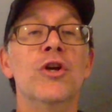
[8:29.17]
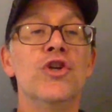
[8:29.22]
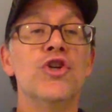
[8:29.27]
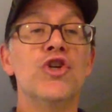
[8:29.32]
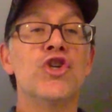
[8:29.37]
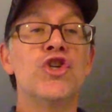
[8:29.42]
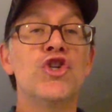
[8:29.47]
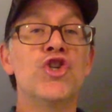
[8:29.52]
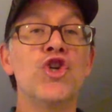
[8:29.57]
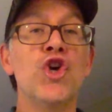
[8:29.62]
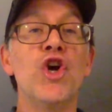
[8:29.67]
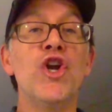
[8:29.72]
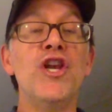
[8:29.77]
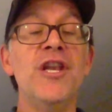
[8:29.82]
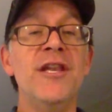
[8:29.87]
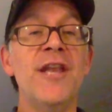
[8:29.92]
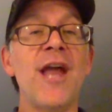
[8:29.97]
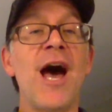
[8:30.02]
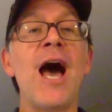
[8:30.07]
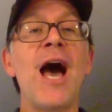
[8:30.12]

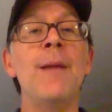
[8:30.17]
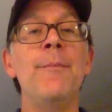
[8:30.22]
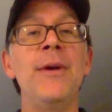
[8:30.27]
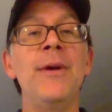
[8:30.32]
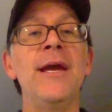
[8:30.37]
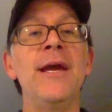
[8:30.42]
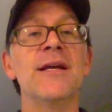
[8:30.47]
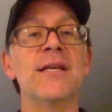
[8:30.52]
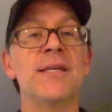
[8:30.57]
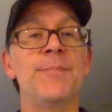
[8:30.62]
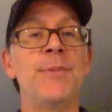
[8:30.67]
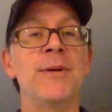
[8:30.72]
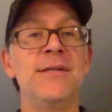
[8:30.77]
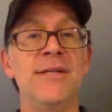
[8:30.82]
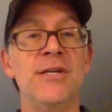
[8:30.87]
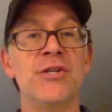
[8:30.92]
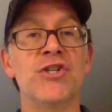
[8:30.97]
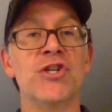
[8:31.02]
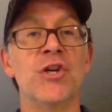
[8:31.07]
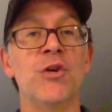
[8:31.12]
should not be in a
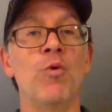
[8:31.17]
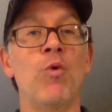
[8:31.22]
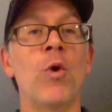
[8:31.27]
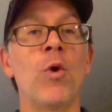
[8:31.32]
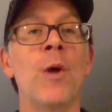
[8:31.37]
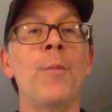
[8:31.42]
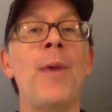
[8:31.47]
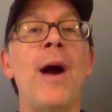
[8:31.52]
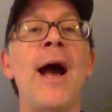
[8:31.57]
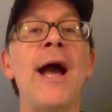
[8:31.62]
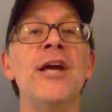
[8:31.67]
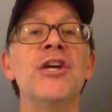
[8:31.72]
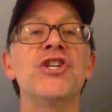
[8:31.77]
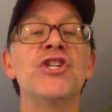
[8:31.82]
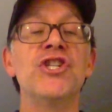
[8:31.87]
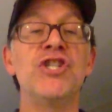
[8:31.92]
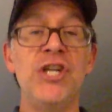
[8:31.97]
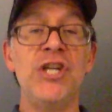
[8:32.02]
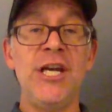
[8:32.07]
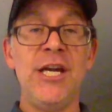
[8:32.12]
position whereby
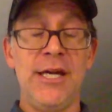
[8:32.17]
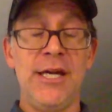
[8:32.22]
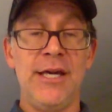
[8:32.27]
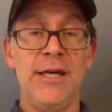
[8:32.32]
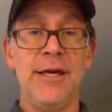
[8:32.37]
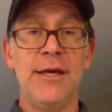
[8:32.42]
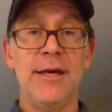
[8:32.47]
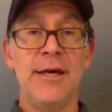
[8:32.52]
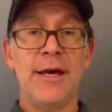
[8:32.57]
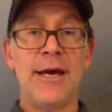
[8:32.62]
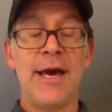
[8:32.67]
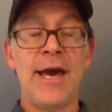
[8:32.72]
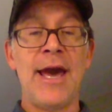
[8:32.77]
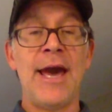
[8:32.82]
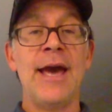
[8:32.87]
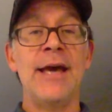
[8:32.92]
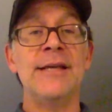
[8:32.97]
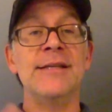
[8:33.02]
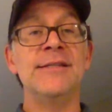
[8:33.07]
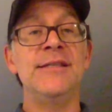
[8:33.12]
she
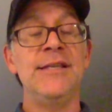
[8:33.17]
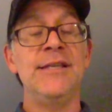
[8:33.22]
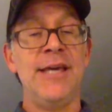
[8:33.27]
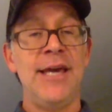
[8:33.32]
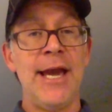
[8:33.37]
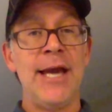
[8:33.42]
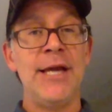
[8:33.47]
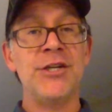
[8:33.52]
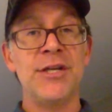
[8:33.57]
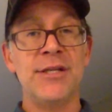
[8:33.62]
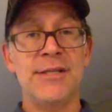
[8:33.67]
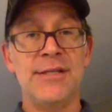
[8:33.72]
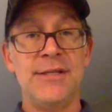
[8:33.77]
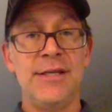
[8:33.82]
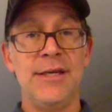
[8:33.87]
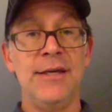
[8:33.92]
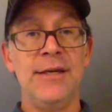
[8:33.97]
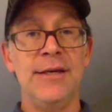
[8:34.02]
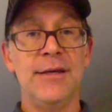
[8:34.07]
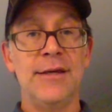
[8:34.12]
has the
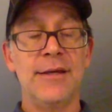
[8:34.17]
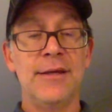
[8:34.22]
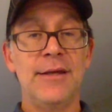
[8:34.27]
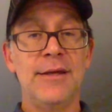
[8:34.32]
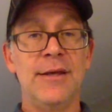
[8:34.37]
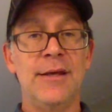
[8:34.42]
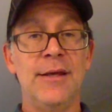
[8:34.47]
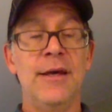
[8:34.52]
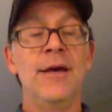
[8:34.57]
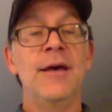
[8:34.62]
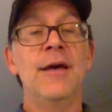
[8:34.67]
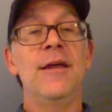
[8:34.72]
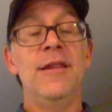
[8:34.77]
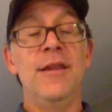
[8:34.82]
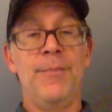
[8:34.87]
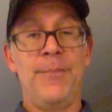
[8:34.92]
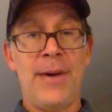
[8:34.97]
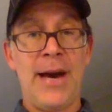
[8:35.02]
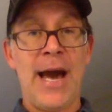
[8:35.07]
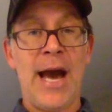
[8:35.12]
agency,
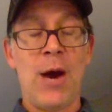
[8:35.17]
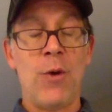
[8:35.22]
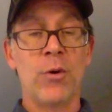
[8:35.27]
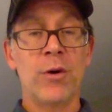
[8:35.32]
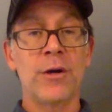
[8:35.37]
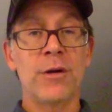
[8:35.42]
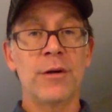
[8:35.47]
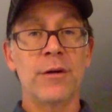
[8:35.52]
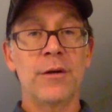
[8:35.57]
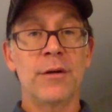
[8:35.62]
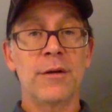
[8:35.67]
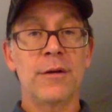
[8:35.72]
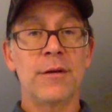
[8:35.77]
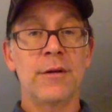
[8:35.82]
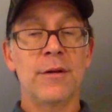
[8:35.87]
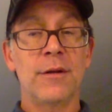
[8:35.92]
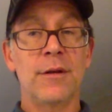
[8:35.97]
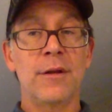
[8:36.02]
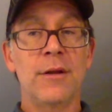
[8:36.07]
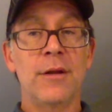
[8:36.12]
the power,
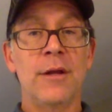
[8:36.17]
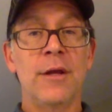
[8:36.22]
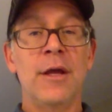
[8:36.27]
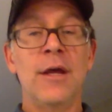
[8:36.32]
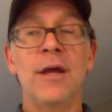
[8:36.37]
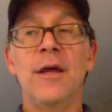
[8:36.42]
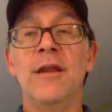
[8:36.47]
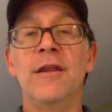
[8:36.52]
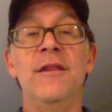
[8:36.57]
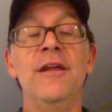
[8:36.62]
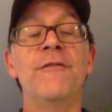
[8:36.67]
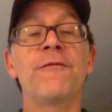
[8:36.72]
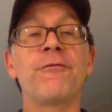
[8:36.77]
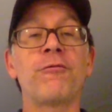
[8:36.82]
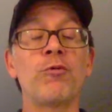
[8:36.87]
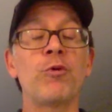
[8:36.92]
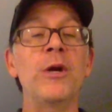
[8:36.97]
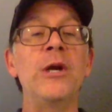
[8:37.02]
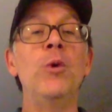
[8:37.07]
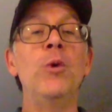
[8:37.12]
the
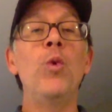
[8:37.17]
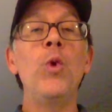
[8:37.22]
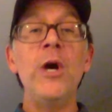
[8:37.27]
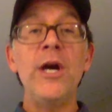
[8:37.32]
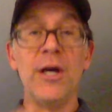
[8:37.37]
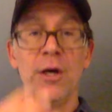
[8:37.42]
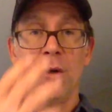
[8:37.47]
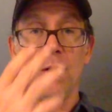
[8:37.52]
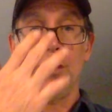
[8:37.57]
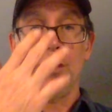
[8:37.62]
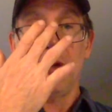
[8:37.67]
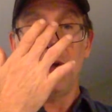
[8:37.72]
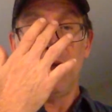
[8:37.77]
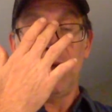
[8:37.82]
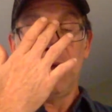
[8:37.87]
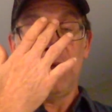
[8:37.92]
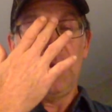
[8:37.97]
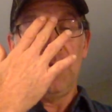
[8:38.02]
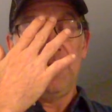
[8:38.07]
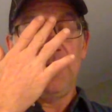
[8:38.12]
free will
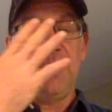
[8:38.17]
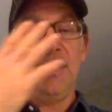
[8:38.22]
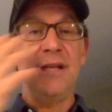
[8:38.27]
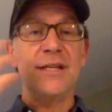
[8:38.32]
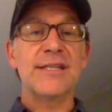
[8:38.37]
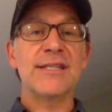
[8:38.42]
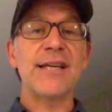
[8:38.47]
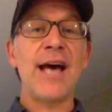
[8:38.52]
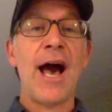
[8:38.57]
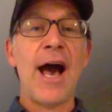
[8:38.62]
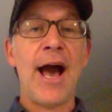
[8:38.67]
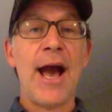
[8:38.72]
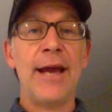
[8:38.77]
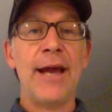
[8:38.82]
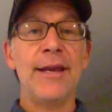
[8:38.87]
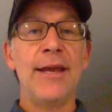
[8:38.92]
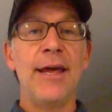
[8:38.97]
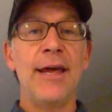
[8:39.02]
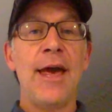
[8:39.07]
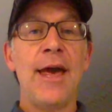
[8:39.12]
to
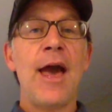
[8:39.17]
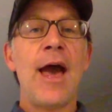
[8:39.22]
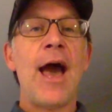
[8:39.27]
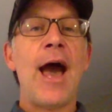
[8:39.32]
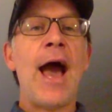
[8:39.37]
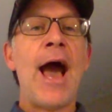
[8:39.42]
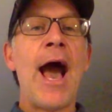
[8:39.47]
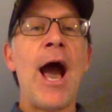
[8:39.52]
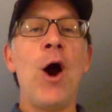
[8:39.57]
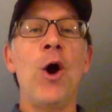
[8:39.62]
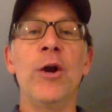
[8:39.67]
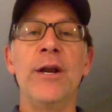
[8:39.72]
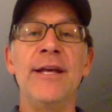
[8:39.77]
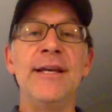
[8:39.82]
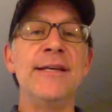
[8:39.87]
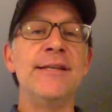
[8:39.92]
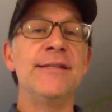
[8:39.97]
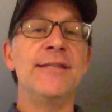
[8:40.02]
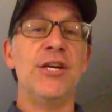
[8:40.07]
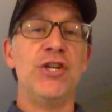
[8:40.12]
decide how it
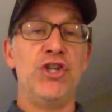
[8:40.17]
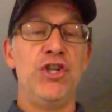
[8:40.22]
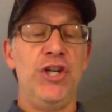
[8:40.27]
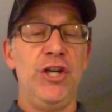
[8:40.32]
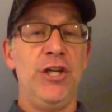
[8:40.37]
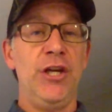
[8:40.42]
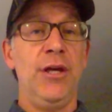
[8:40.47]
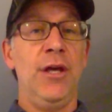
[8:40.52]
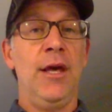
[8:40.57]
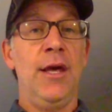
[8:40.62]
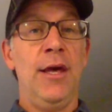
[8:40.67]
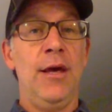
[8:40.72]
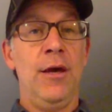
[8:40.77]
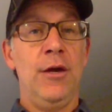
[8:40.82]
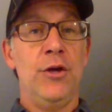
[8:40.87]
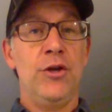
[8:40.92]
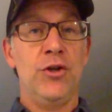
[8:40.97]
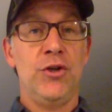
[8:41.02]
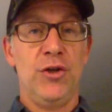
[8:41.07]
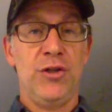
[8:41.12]
is that she
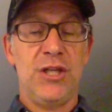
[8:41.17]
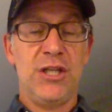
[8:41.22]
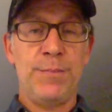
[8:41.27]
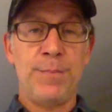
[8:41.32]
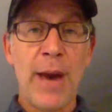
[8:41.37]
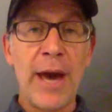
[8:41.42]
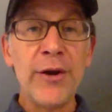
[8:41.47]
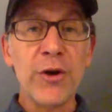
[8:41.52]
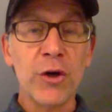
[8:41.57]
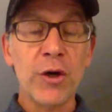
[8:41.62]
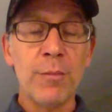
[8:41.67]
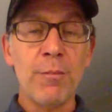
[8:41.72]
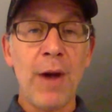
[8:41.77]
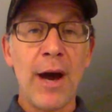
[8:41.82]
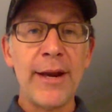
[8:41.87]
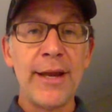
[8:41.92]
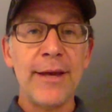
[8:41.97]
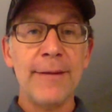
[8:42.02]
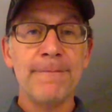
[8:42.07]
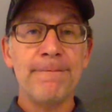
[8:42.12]
should spend her
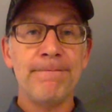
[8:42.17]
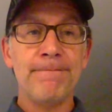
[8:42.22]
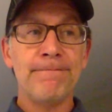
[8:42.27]
money,